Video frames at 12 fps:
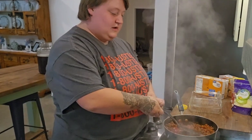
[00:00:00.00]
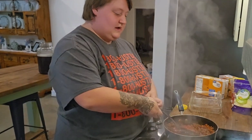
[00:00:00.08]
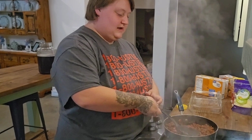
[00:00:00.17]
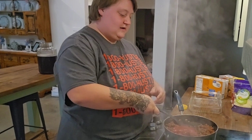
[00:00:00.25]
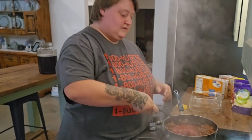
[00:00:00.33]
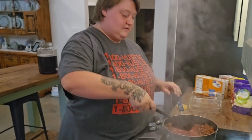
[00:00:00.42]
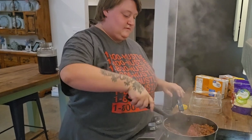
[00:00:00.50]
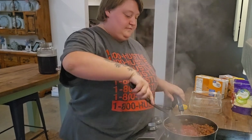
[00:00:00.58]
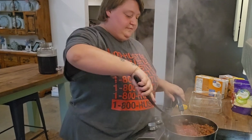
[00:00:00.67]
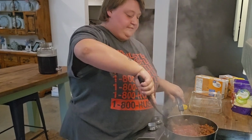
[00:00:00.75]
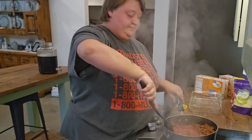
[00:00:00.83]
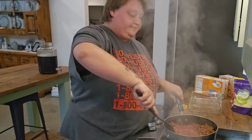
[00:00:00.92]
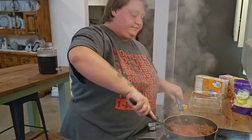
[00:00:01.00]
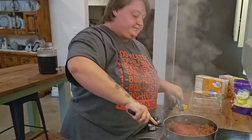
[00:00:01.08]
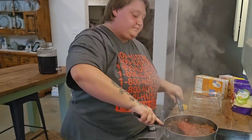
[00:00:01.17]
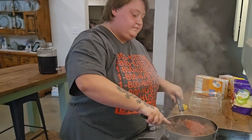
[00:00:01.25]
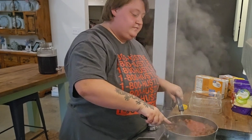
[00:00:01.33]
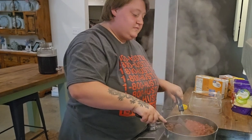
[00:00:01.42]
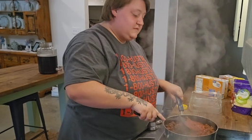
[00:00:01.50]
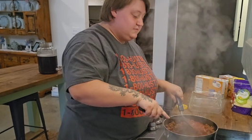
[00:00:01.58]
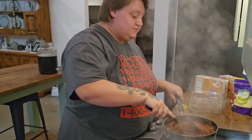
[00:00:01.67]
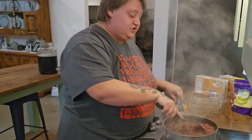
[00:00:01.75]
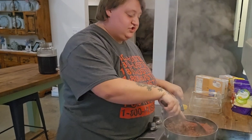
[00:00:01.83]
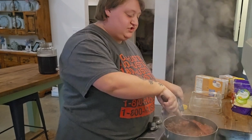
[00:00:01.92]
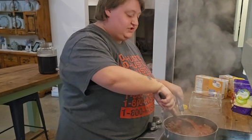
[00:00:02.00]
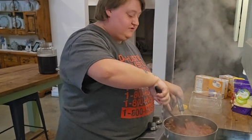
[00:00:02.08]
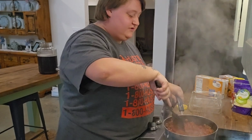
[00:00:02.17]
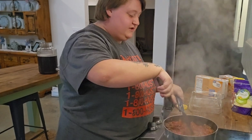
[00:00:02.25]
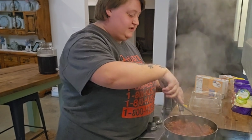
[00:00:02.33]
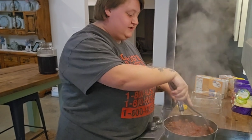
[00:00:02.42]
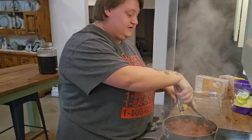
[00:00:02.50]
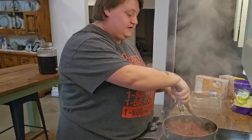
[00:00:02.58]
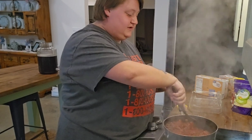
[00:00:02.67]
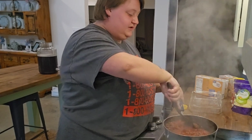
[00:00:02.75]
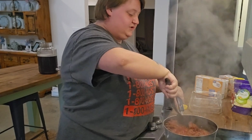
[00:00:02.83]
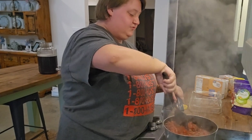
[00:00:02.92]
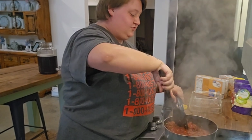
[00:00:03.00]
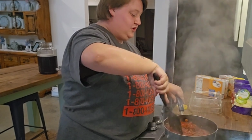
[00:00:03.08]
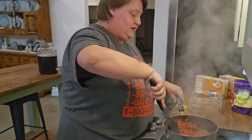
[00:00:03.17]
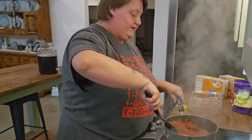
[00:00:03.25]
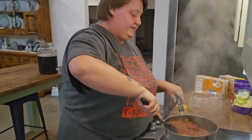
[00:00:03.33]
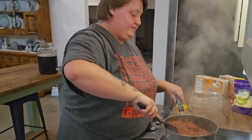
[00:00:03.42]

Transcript: I don't know. Just doing it till it looks right.